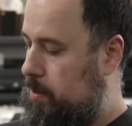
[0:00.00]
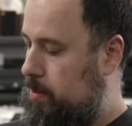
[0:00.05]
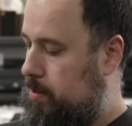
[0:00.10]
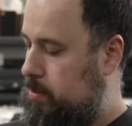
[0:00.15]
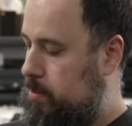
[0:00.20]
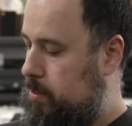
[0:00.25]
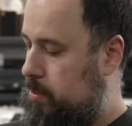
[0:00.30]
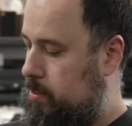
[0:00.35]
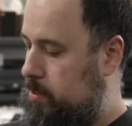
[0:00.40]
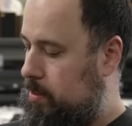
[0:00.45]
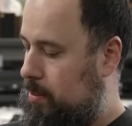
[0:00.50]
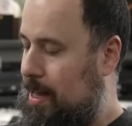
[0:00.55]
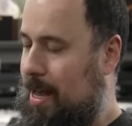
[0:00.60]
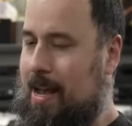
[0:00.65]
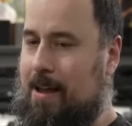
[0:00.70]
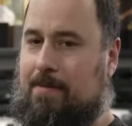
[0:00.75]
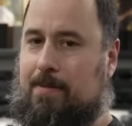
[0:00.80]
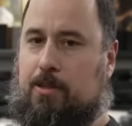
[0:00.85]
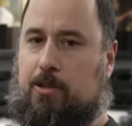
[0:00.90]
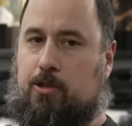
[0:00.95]
This is
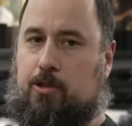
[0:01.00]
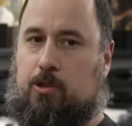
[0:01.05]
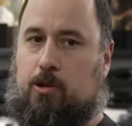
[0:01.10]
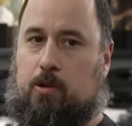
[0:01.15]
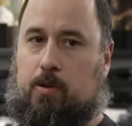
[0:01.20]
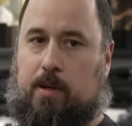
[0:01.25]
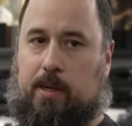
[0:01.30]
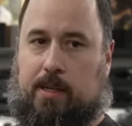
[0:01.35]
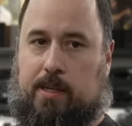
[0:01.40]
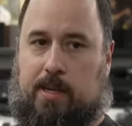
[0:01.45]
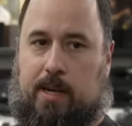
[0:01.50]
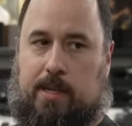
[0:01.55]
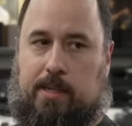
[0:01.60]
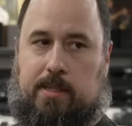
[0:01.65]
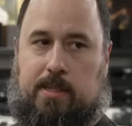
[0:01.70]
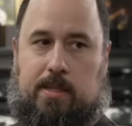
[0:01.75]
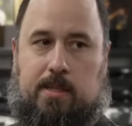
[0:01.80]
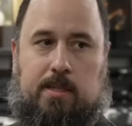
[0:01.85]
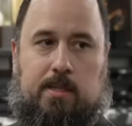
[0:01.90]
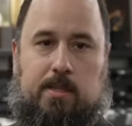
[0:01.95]
live in Zurich,
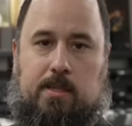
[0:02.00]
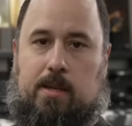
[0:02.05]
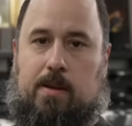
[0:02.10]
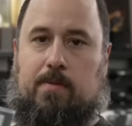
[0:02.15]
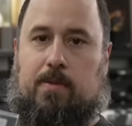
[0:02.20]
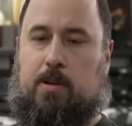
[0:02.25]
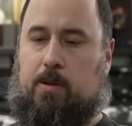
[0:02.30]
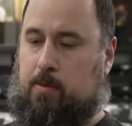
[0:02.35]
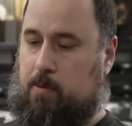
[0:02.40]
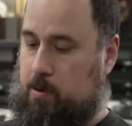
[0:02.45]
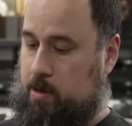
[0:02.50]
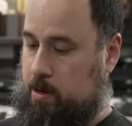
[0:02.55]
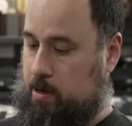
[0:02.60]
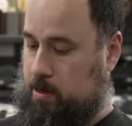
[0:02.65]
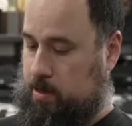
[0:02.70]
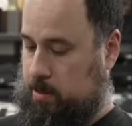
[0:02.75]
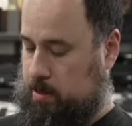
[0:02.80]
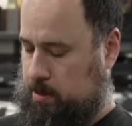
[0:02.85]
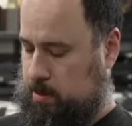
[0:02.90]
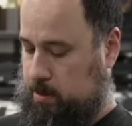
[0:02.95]
1971.